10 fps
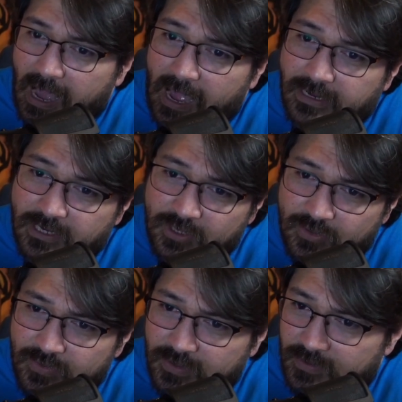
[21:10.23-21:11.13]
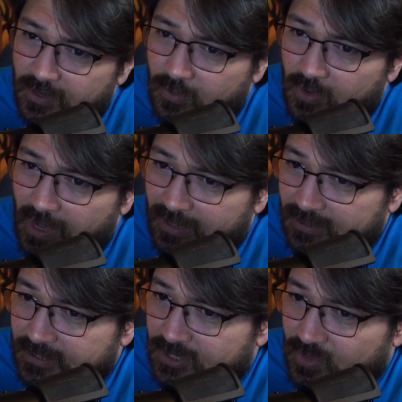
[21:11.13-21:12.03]
I knew that there were at
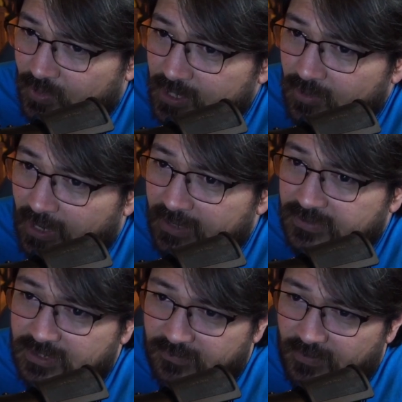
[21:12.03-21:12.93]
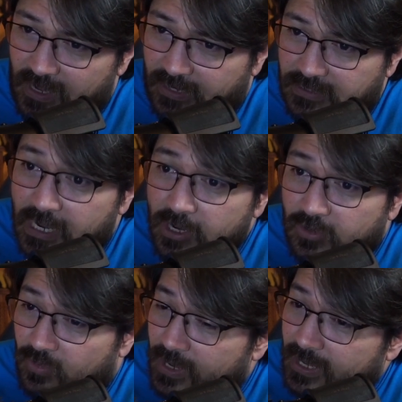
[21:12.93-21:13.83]
least three graves to find,
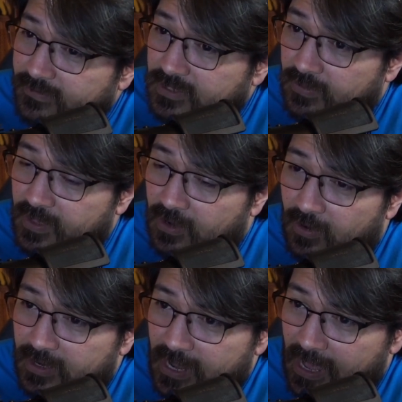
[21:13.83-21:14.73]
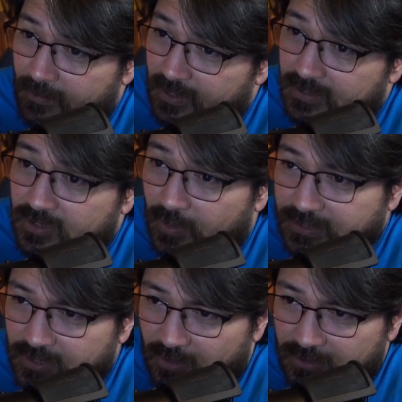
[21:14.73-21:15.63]
graves that are inhabited, so I
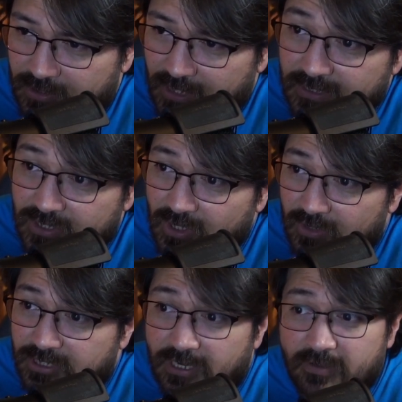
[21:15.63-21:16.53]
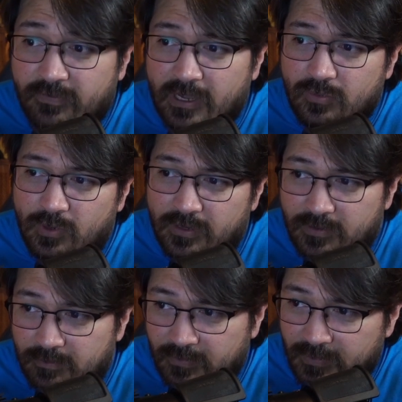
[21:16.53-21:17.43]
search and search, and I find one of
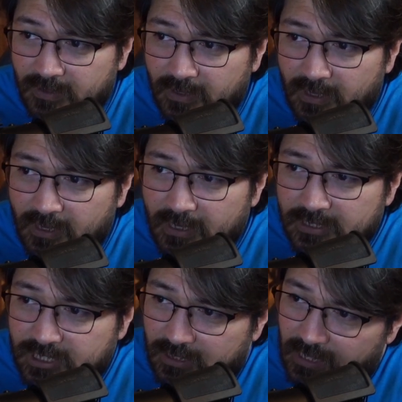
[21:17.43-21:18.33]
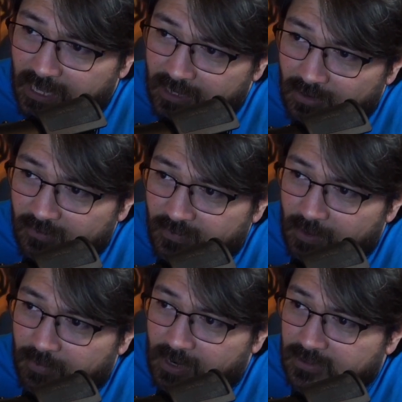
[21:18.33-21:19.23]
them. She lay in her
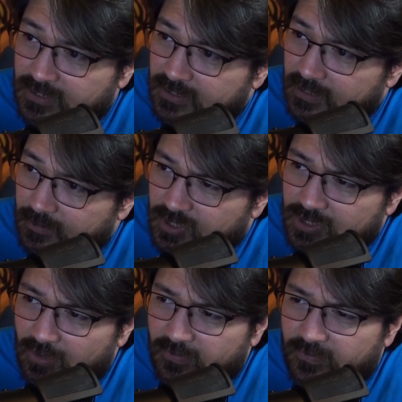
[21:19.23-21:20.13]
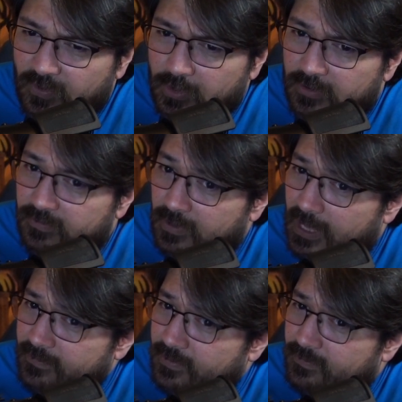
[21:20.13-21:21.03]
vampire sleep, so full of
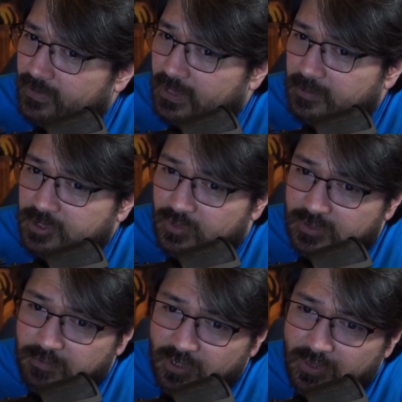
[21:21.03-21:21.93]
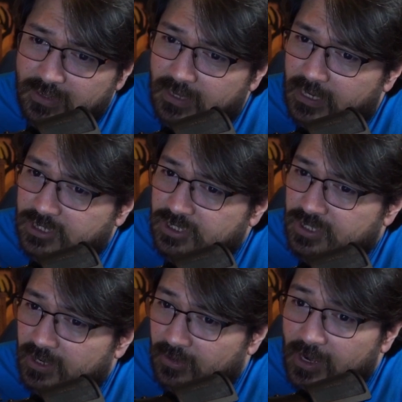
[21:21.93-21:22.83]
life and voluptuous beauty that I
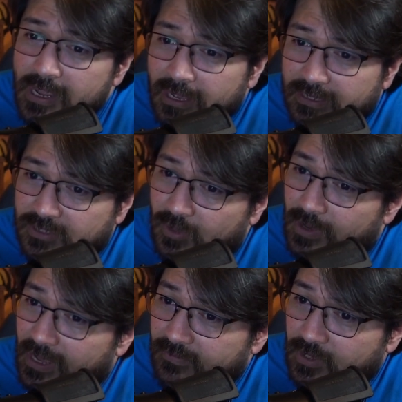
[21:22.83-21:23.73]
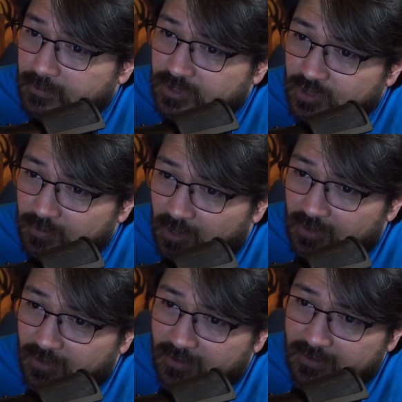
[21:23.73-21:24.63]
shudder as though I have come to do
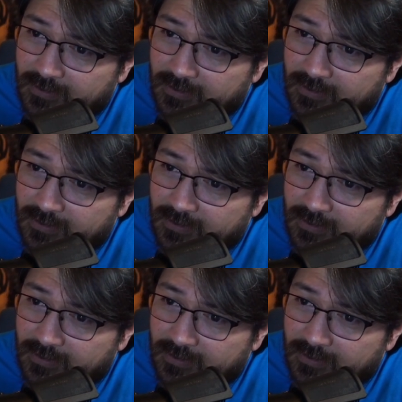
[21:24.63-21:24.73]
murder.